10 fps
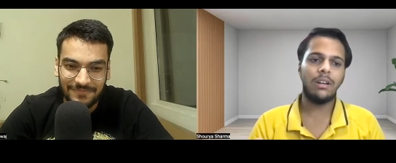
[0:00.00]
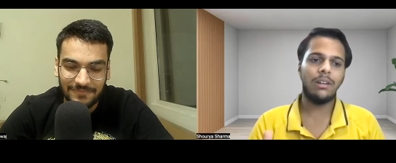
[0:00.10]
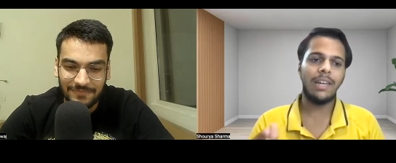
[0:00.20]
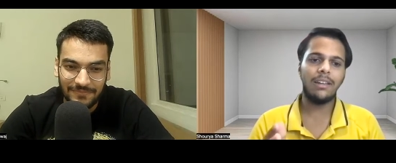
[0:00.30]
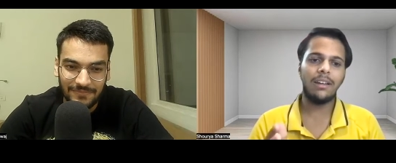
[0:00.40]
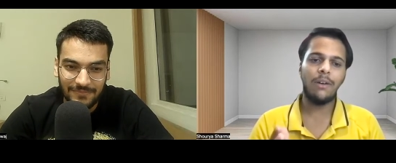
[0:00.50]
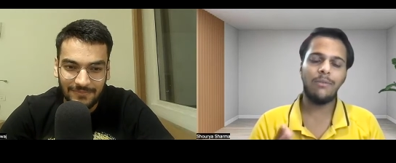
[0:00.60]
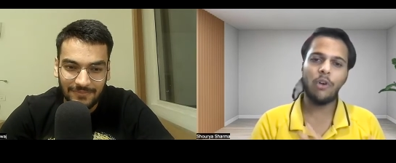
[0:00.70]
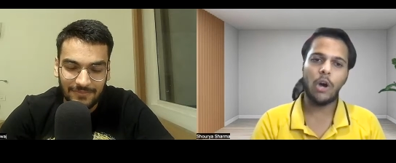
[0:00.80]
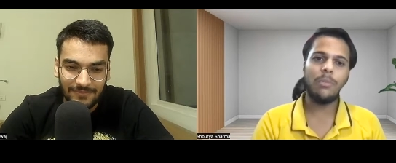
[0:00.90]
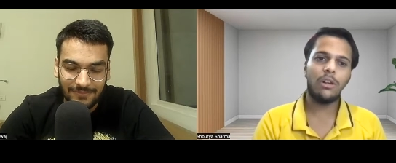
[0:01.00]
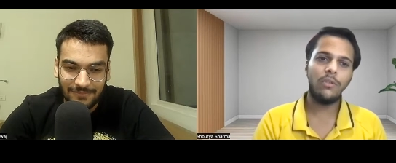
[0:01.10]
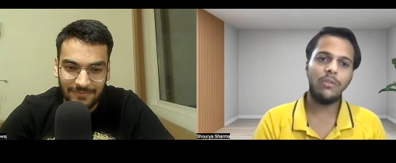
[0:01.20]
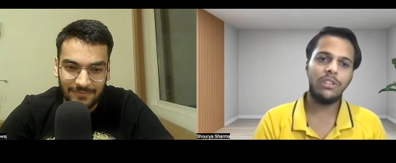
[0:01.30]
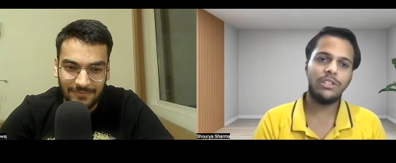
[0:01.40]
Speaker 1: uh, like a
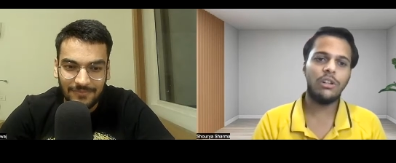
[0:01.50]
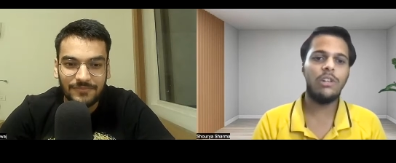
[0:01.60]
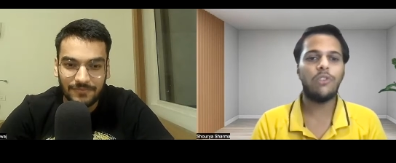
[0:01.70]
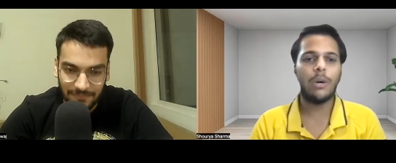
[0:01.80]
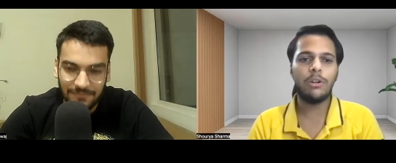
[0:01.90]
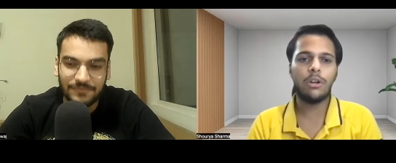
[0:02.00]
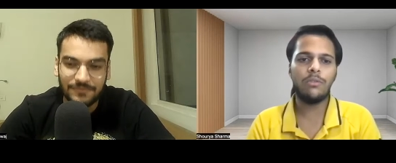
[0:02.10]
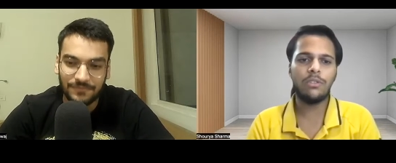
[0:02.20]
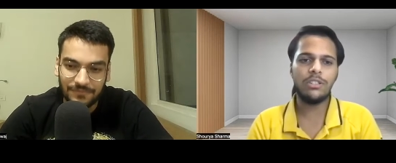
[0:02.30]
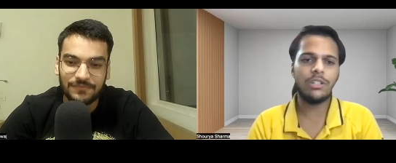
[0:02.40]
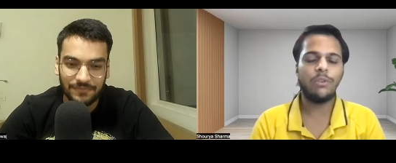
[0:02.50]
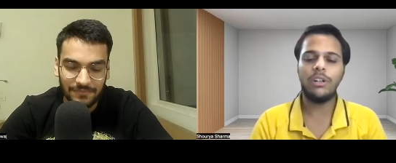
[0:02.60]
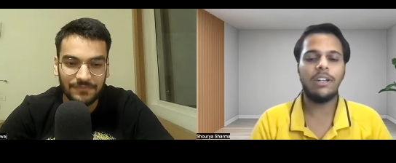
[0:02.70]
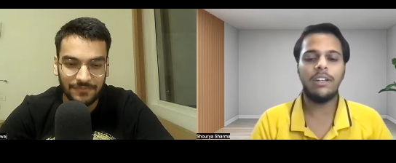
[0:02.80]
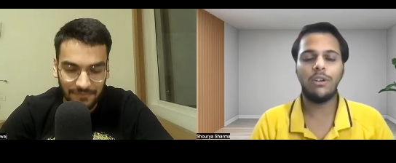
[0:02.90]
formal conversation, informal
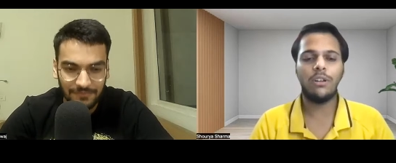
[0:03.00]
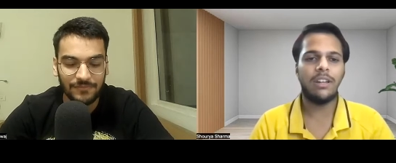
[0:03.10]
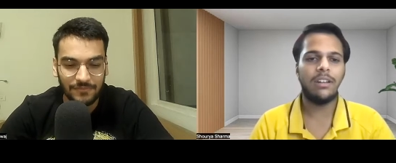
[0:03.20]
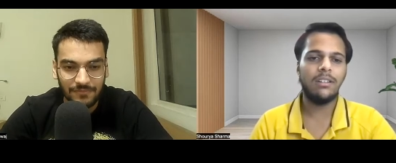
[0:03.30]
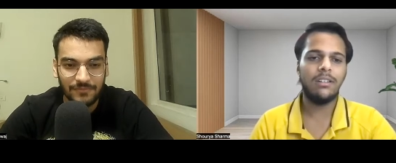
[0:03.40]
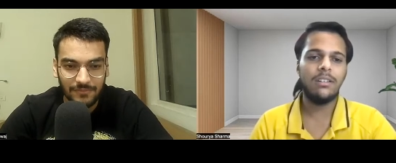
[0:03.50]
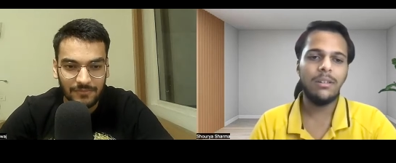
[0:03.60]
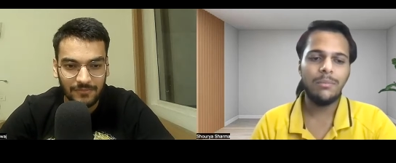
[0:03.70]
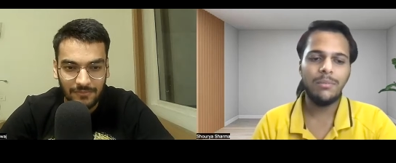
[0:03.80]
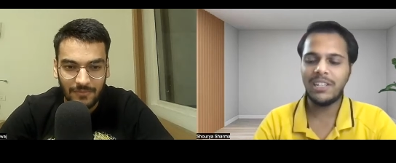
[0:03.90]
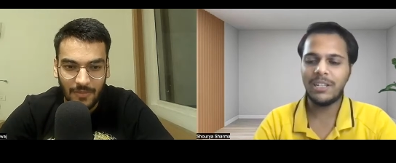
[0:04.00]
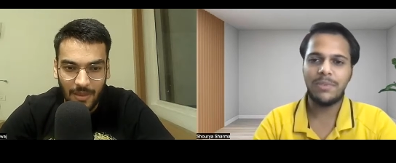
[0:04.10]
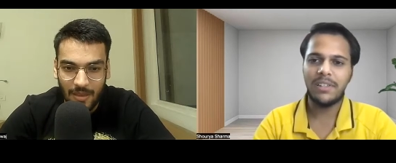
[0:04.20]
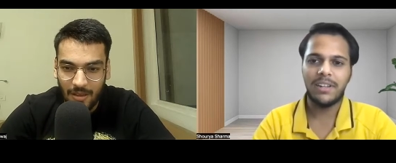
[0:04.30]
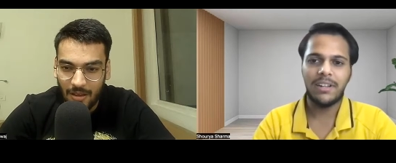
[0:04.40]
conversation? What it is all like? Please
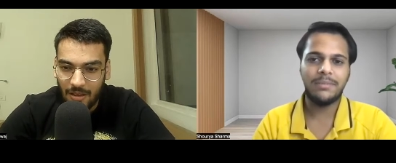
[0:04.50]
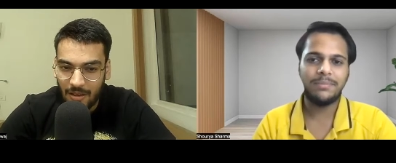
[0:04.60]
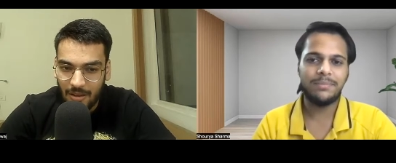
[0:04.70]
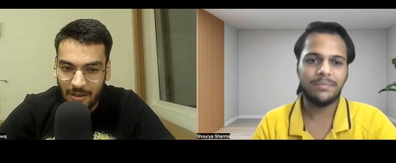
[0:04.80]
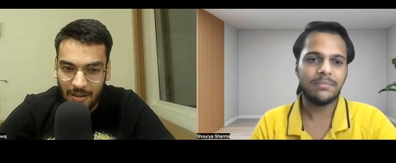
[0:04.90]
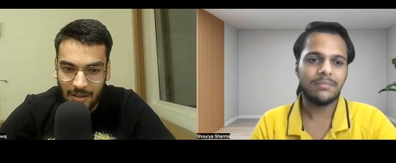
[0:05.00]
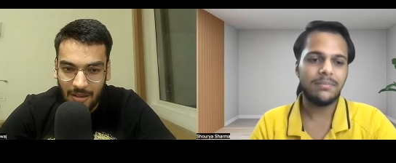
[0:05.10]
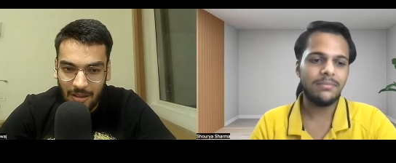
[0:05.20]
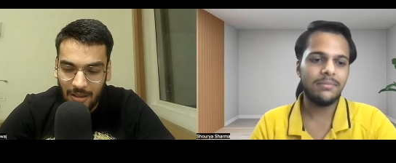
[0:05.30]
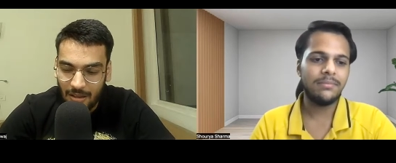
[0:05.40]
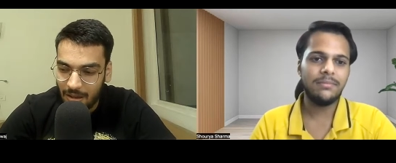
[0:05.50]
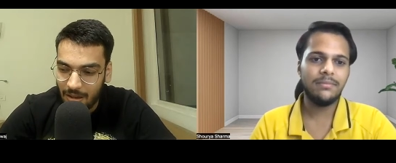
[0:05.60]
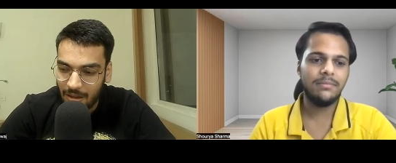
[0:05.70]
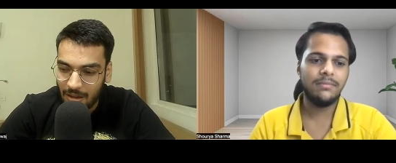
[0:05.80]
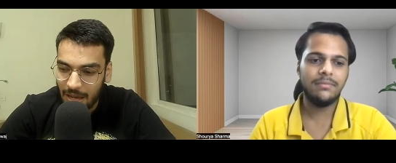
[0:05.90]
explain that.
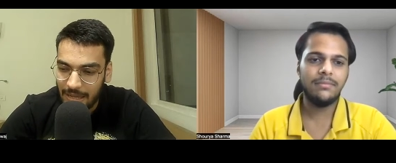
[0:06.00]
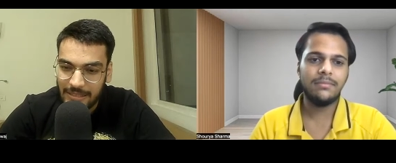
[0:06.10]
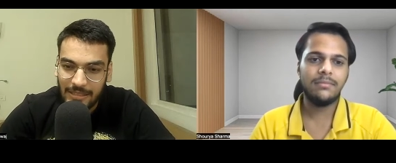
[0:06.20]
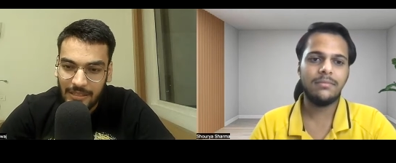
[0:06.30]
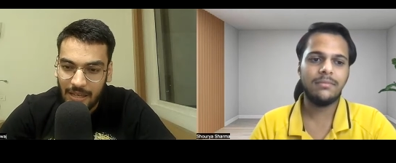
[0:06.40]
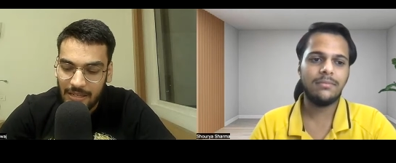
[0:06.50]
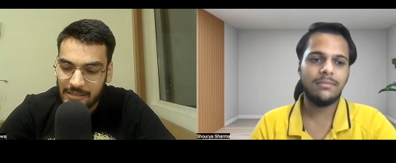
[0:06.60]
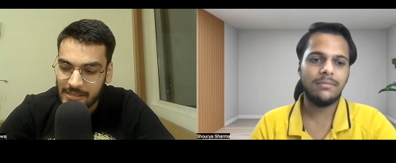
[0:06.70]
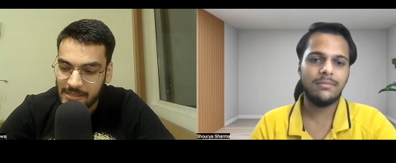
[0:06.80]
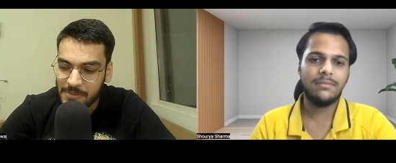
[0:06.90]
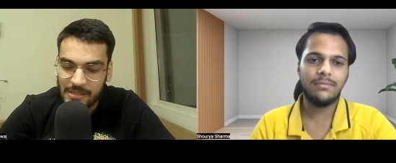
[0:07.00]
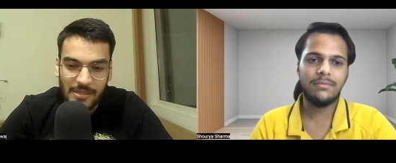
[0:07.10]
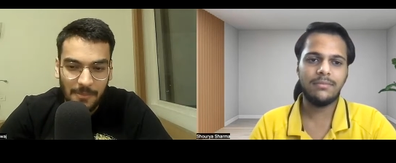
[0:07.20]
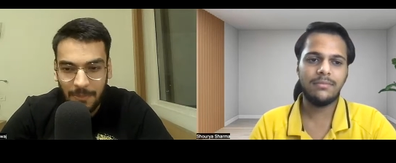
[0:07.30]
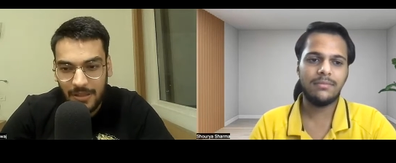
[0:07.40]
Speaker 2: I think yaar iska sabse
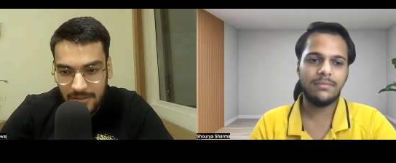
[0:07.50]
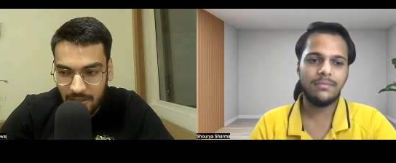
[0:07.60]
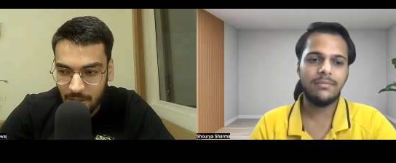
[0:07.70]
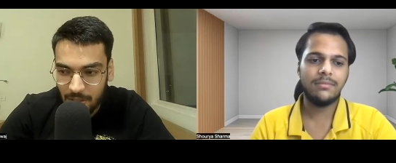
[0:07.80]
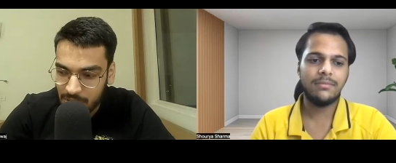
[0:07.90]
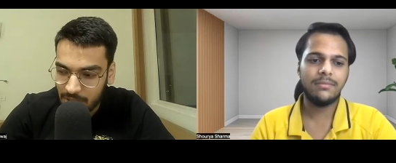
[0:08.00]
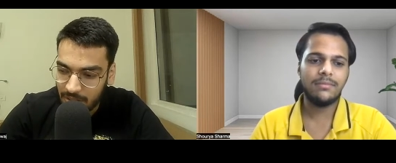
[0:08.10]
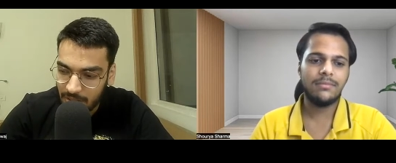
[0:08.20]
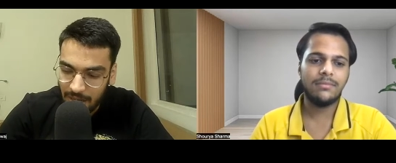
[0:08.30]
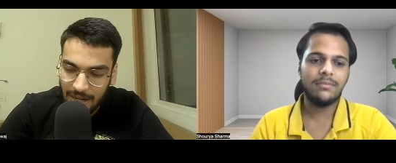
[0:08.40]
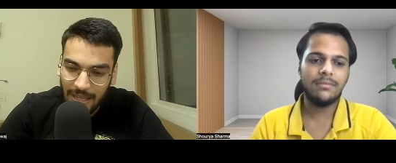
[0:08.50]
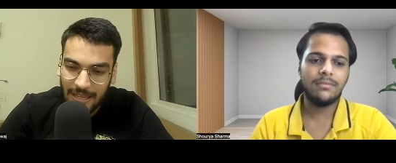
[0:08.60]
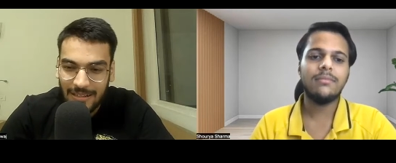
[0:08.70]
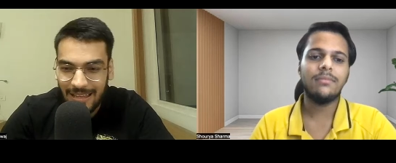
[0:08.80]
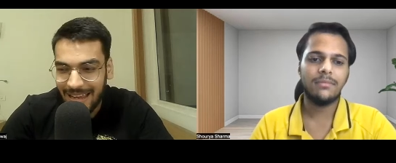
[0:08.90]
simple solution na, and
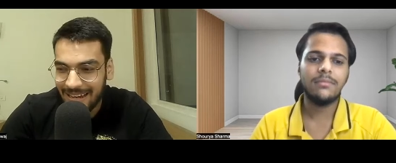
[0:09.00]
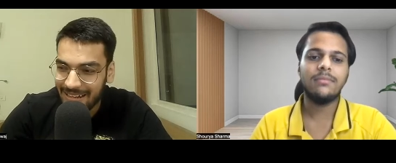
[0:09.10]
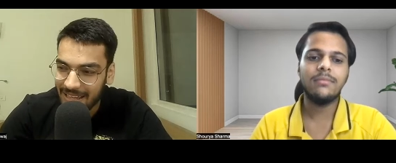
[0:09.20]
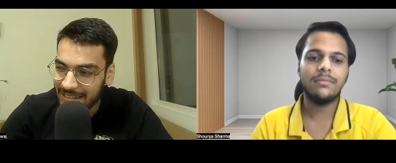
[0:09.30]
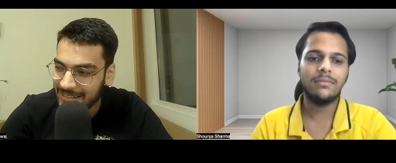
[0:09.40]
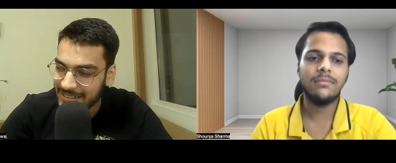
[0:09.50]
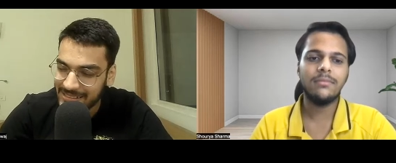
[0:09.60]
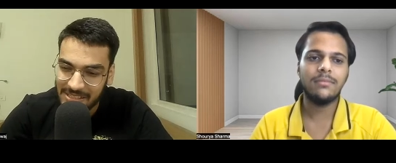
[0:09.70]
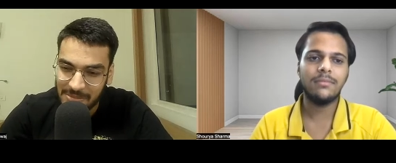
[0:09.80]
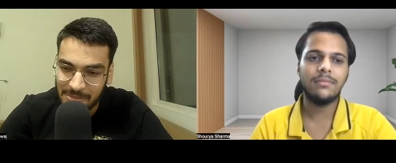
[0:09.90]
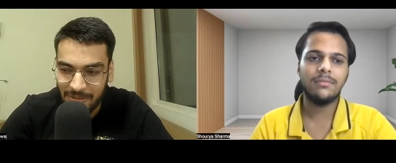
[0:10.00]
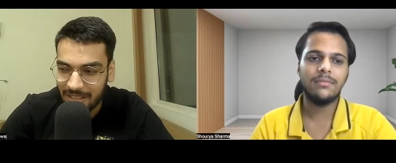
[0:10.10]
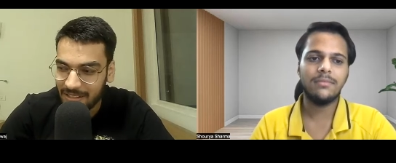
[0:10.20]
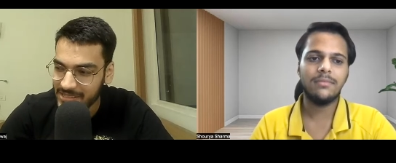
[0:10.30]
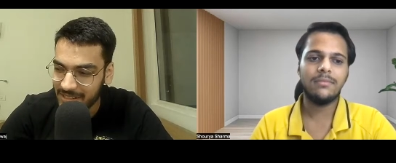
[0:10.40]
I'll I'll I'll interchange between
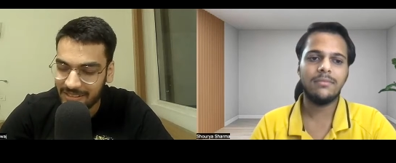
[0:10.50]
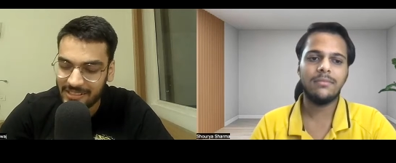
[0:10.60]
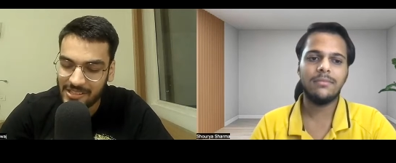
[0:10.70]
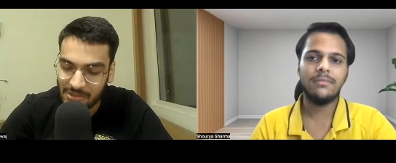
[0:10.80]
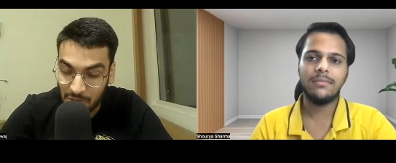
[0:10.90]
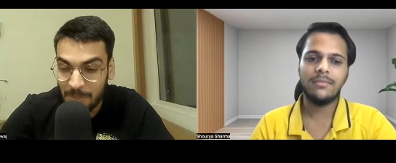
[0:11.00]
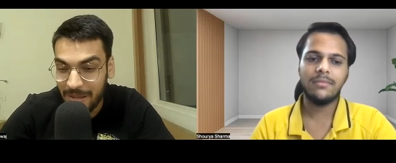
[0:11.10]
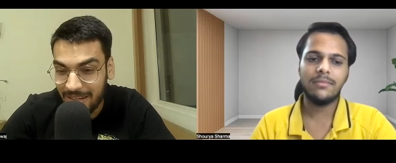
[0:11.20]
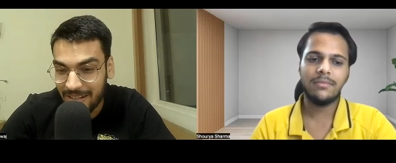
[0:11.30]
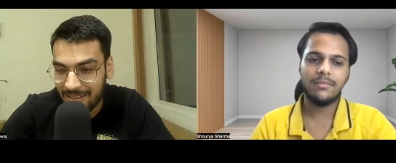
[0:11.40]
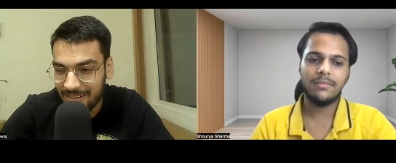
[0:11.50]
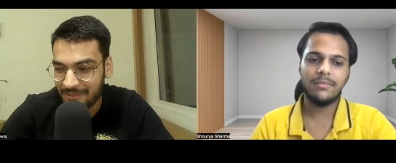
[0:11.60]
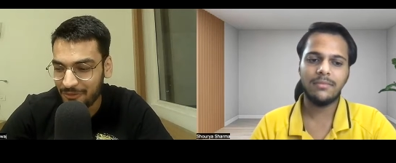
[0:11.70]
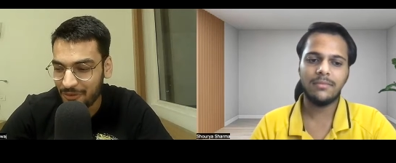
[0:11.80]
English and Hindi just to make it informal.